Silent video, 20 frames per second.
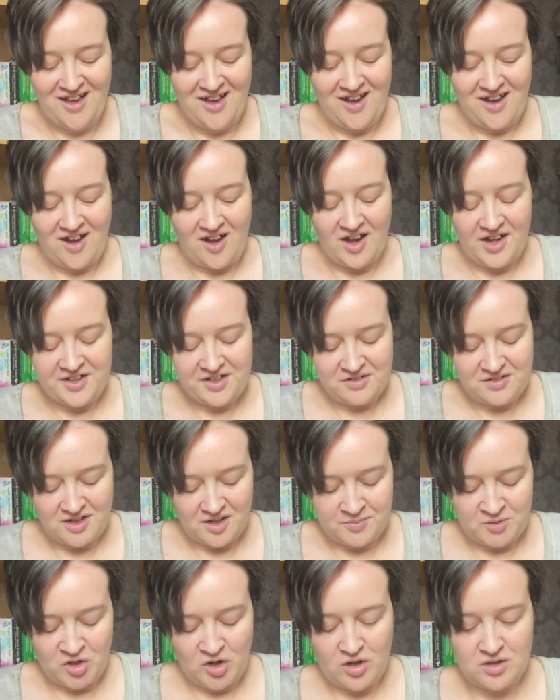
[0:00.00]

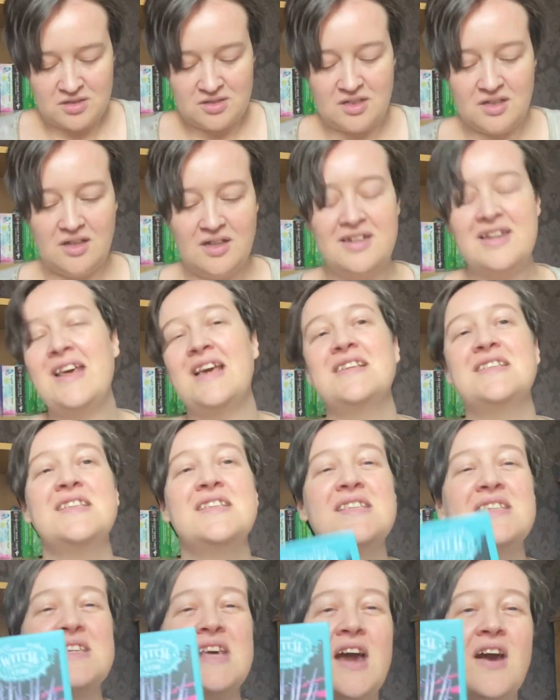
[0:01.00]
I'm not
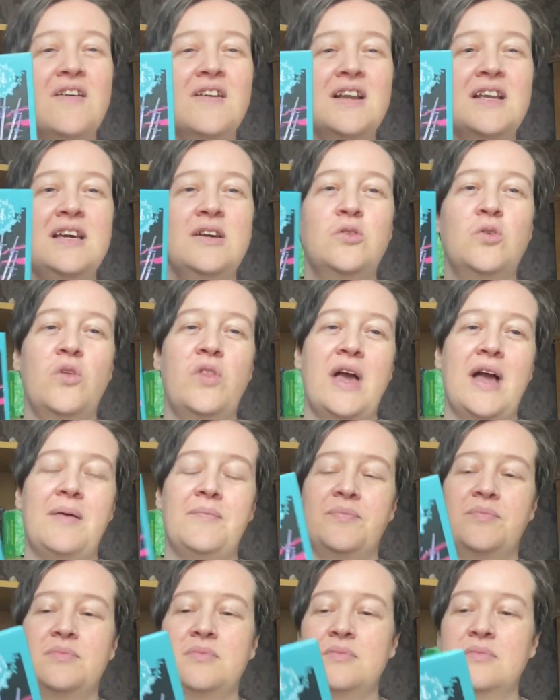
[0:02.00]
necessarily all that
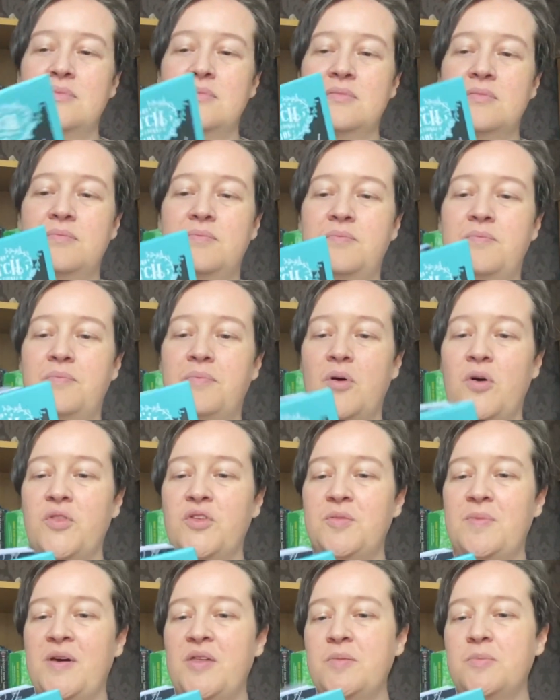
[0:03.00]
bothered
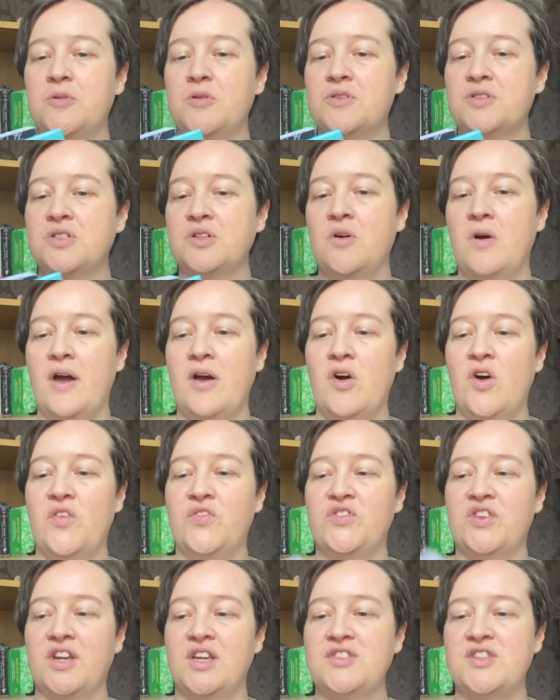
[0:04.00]
about the books, and quite
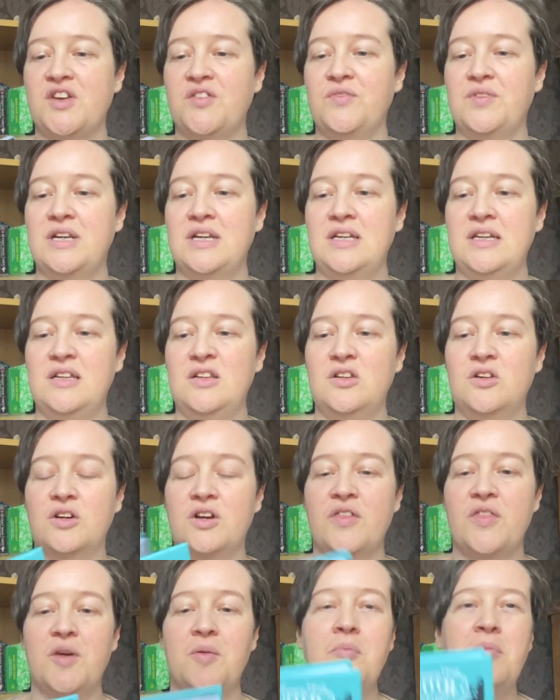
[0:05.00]
often I don't really look
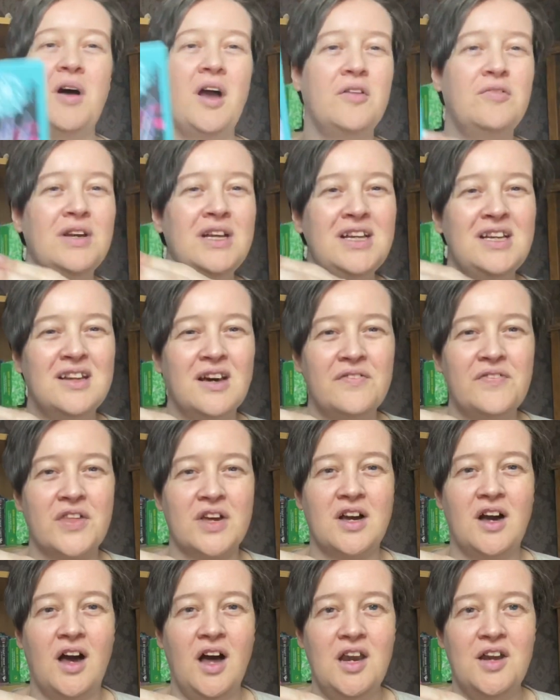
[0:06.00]
at them, but I really love the
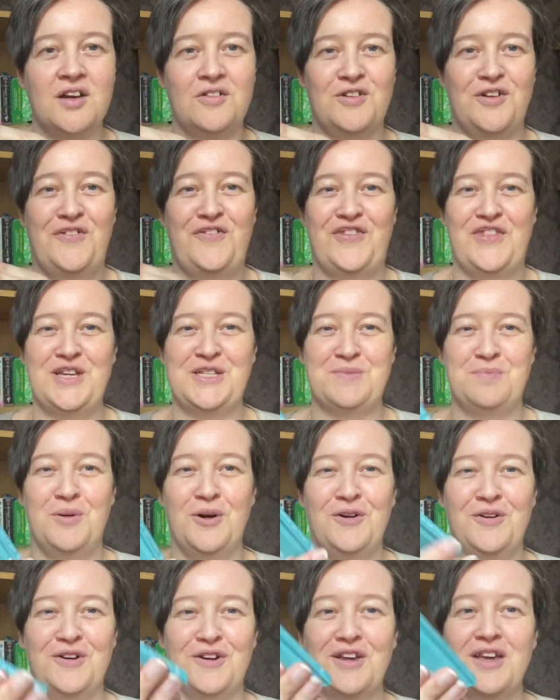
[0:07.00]
colour of this
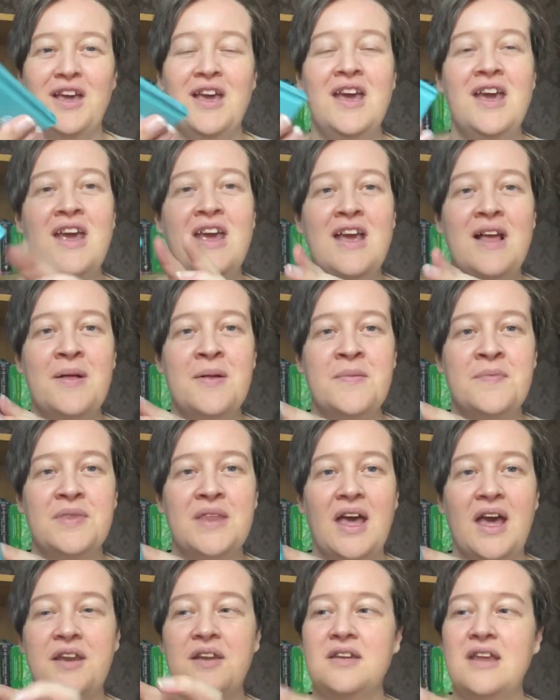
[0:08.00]
book
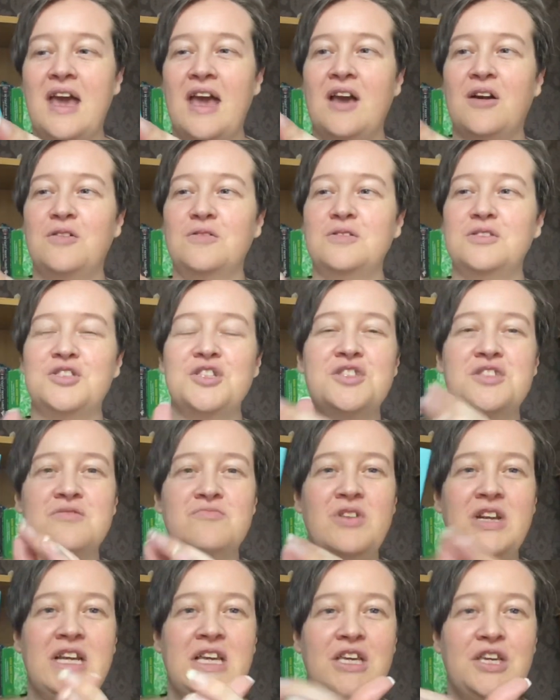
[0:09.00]
and how just
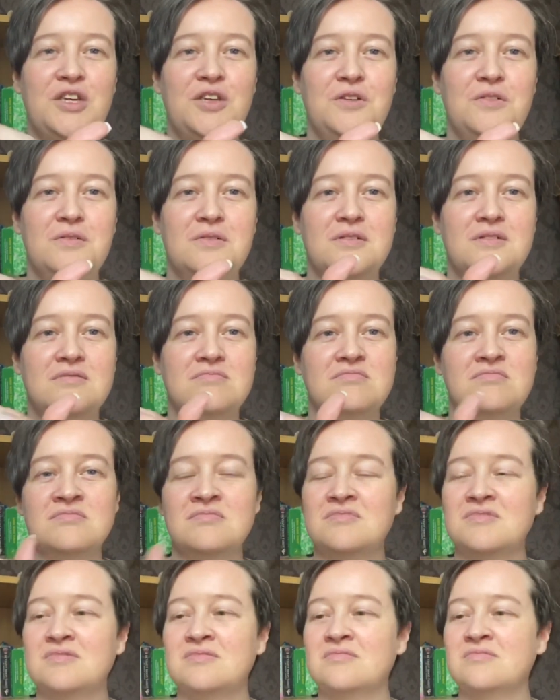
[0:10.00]
really cute and
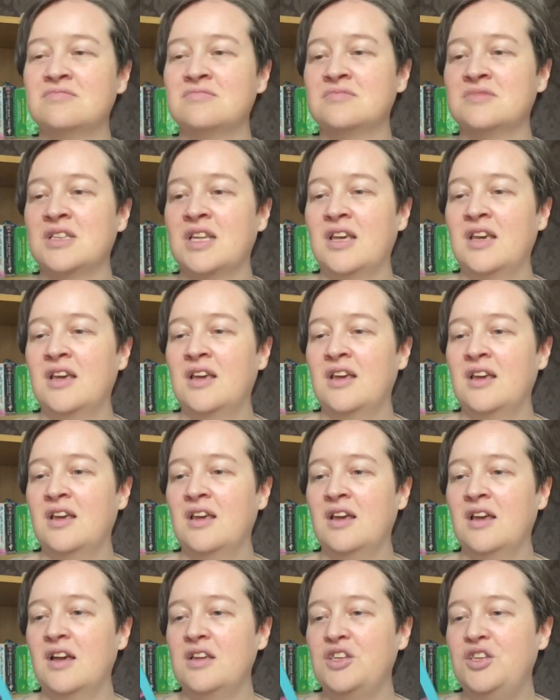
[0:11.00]

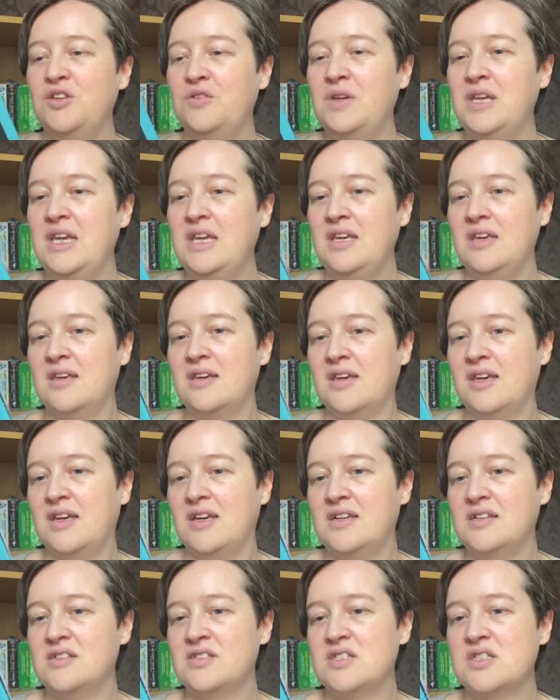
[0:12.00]
unique it
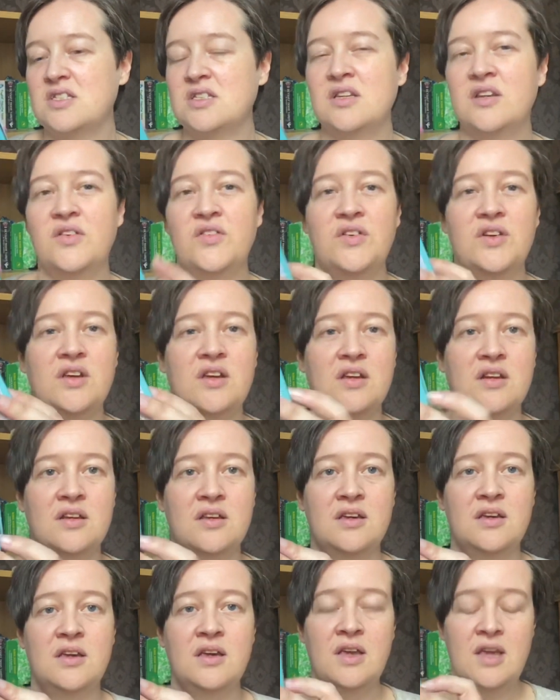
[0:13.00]
is.
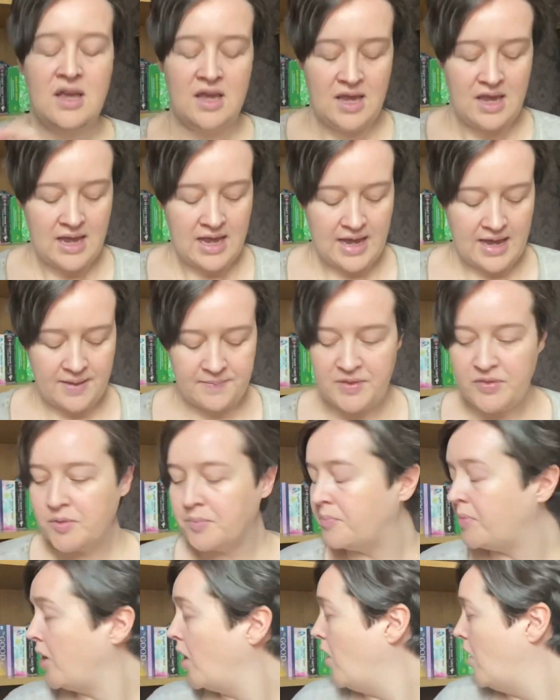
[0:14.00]
The
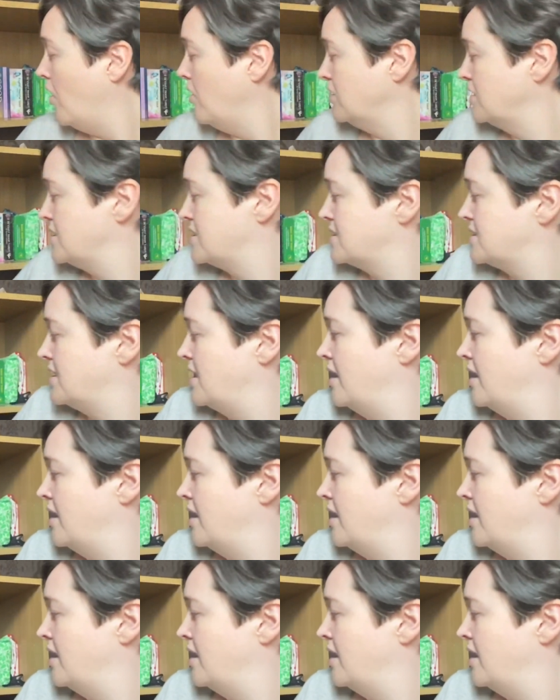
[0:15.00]
box